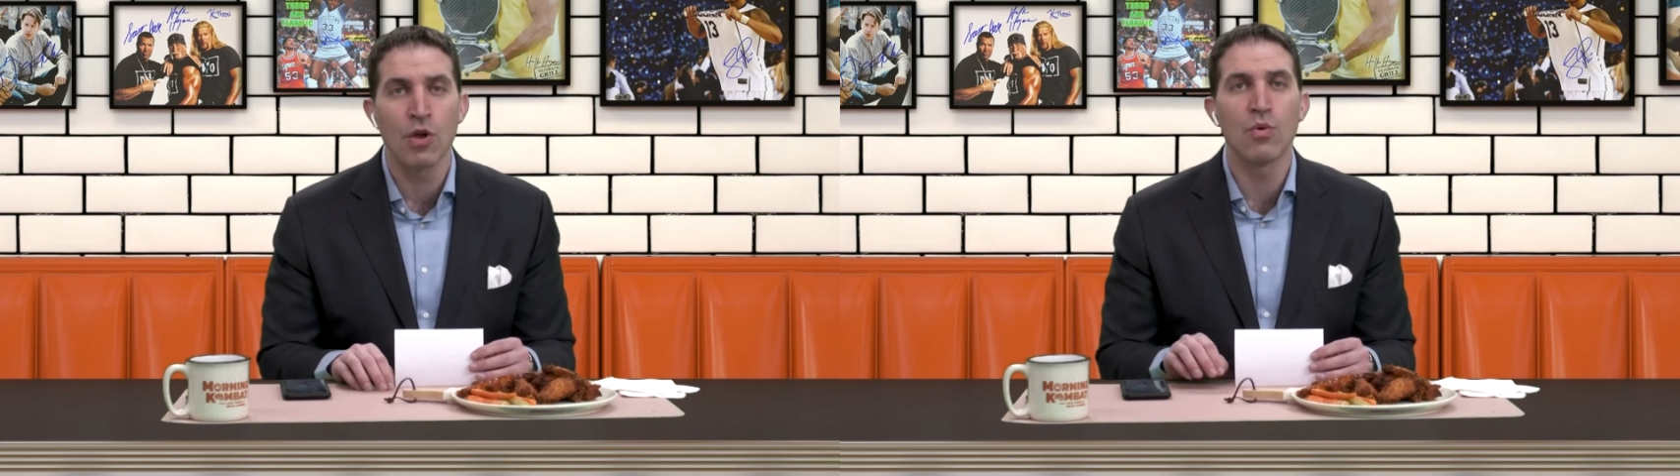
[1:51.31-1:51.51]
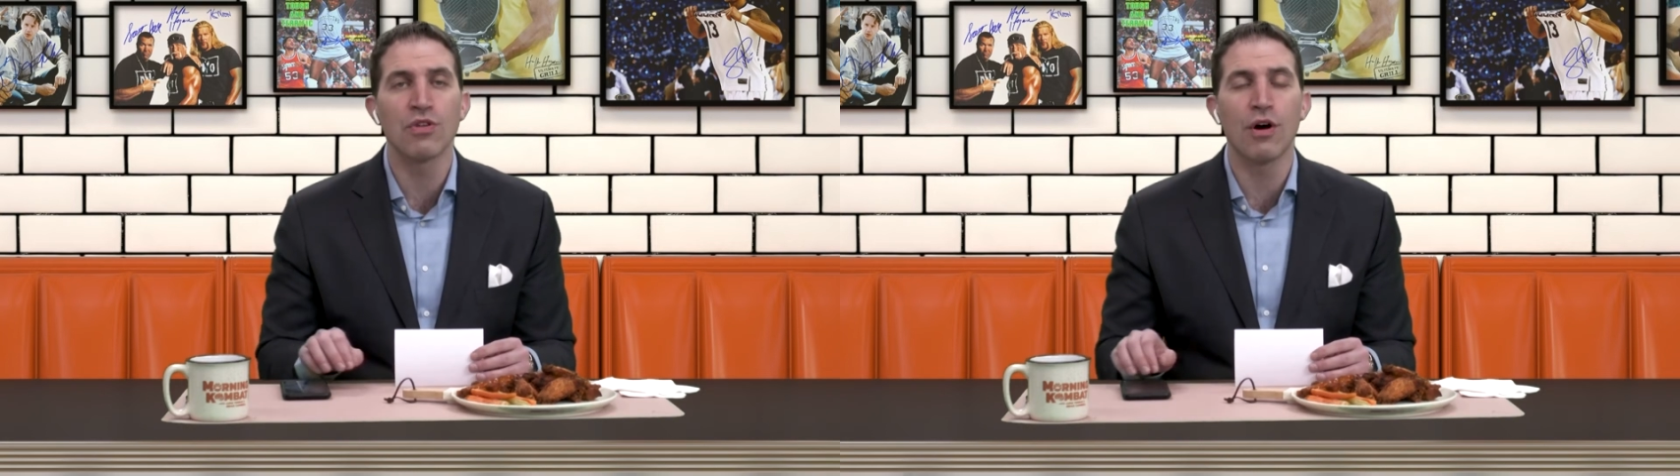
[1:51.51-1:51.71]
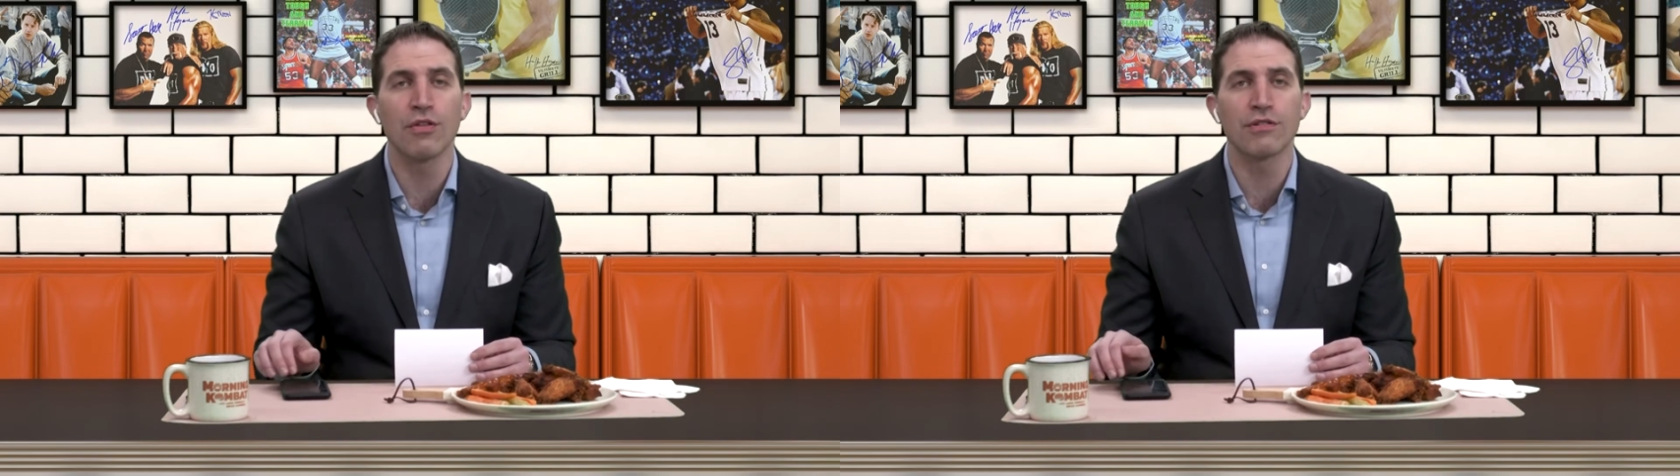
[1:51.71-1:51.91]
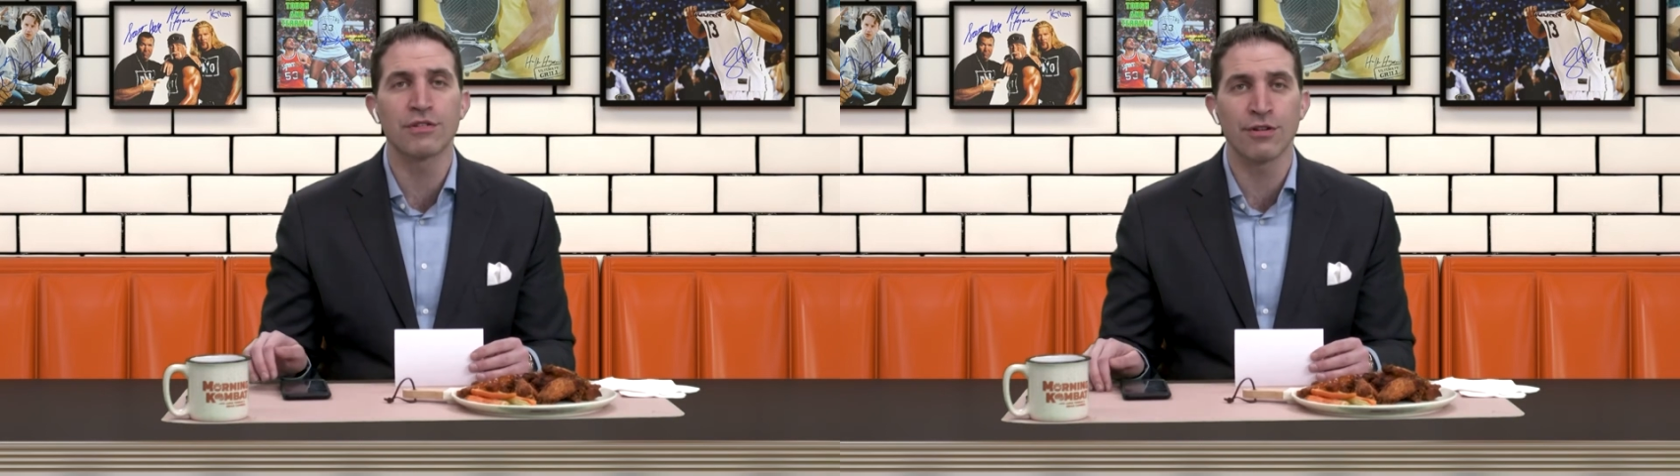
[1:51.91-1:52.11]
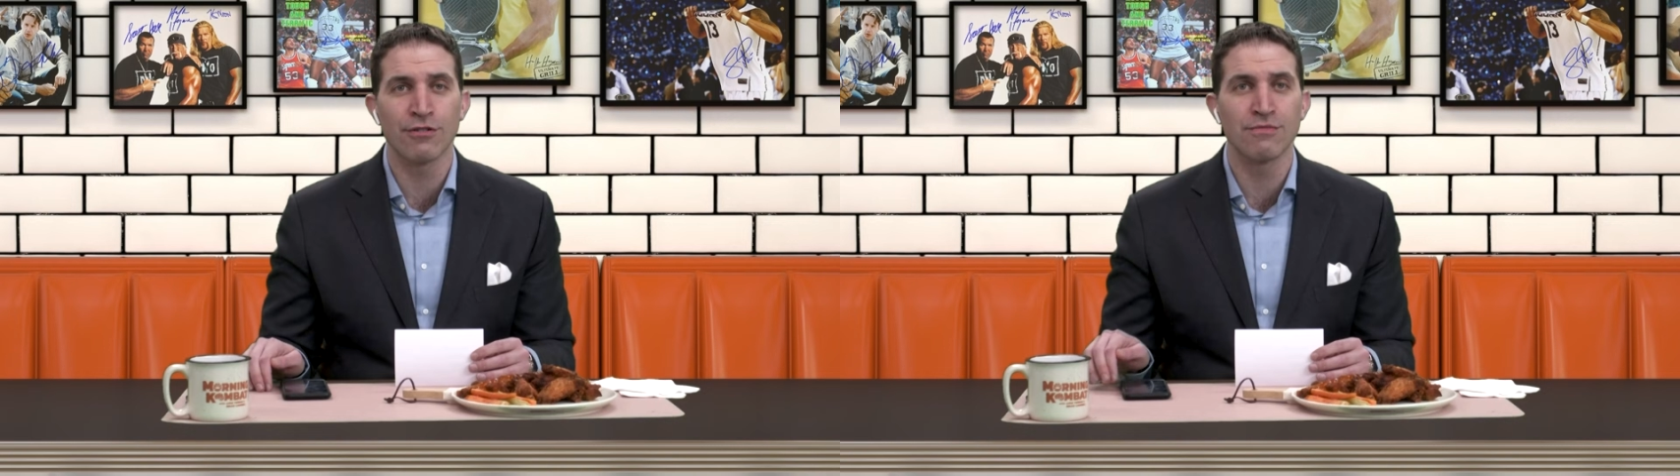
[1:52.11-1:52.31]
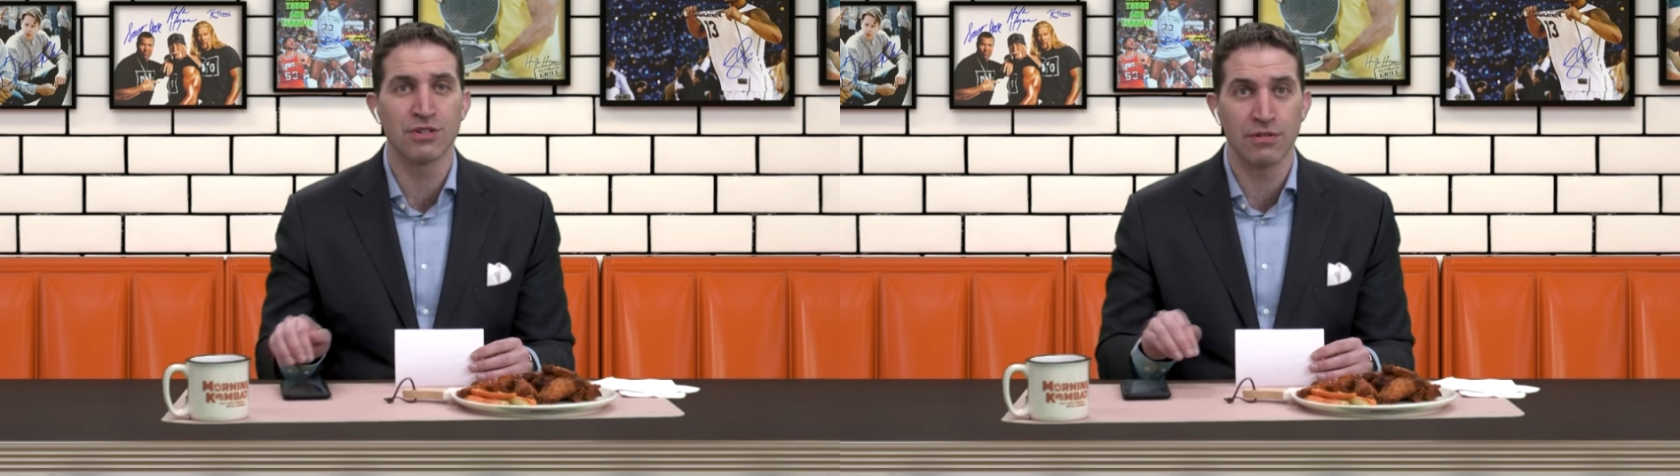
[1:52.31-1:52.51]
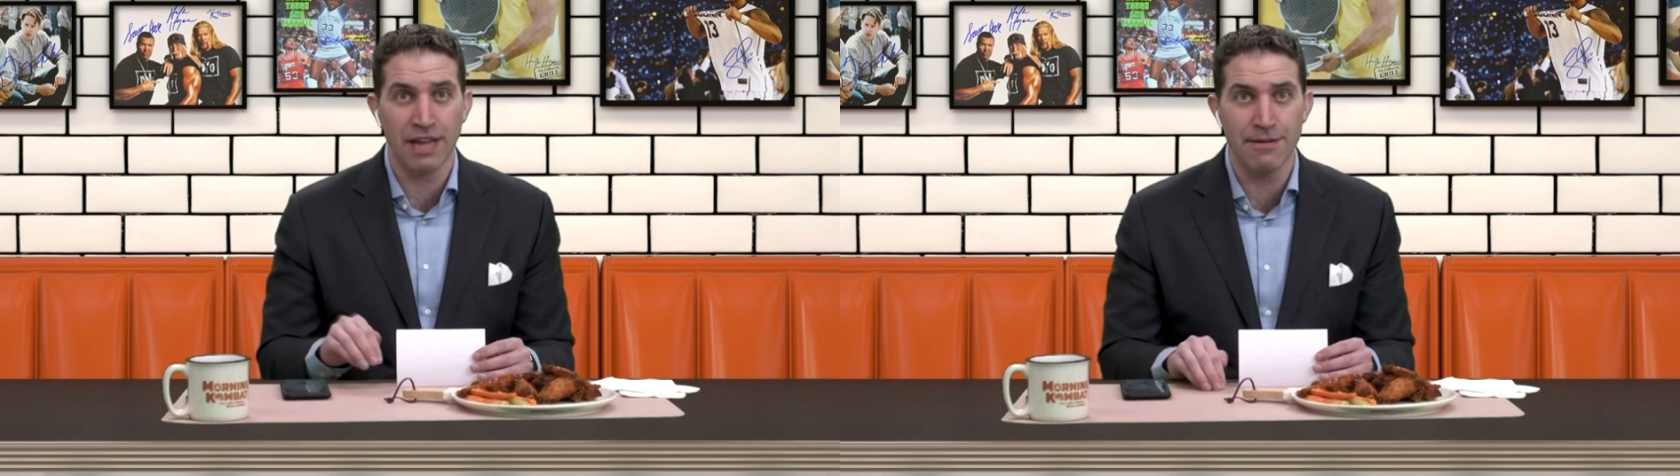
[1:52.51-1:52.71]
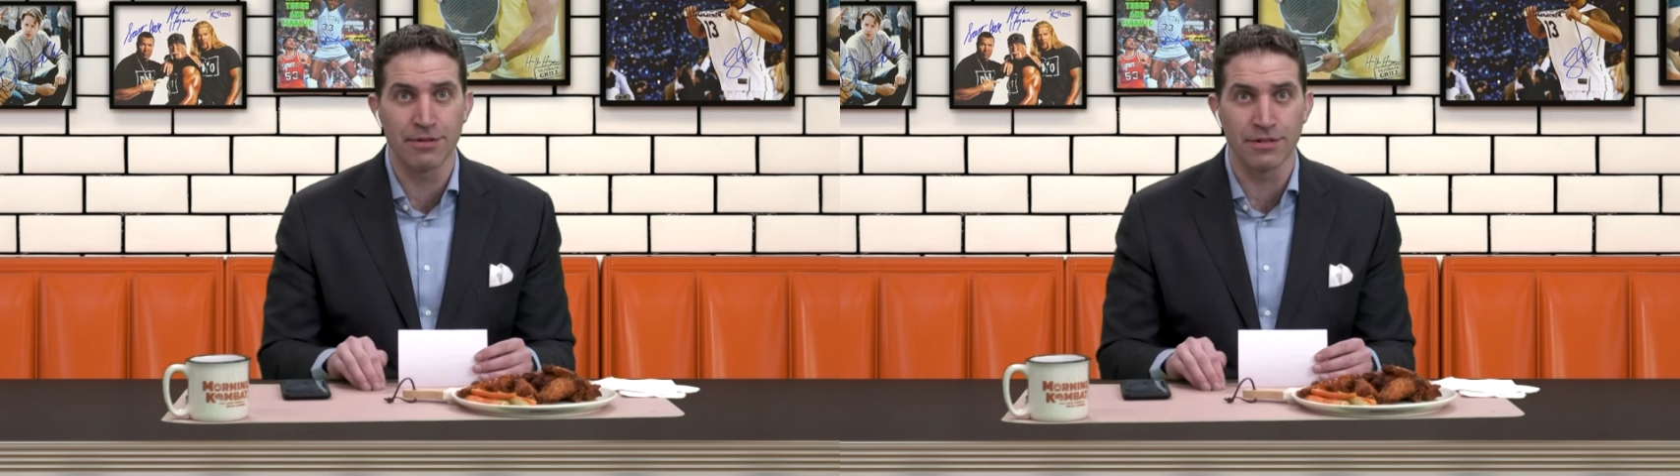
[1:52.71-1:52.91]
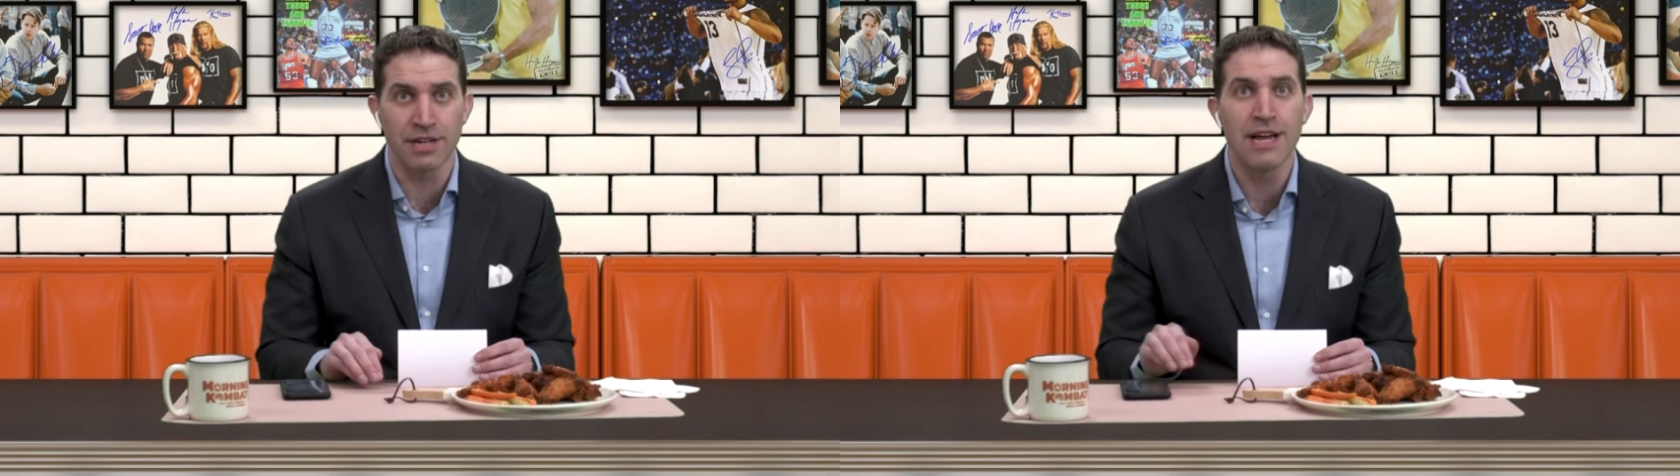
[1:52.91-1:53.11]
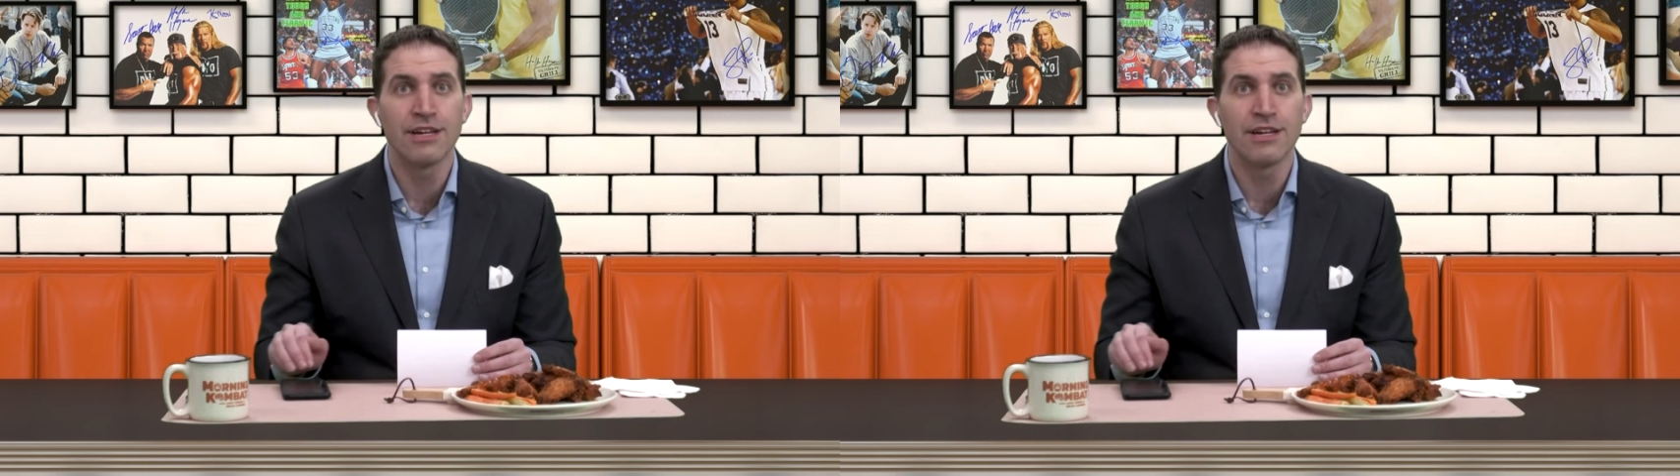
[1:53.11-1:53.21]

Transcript: with other terms or labels.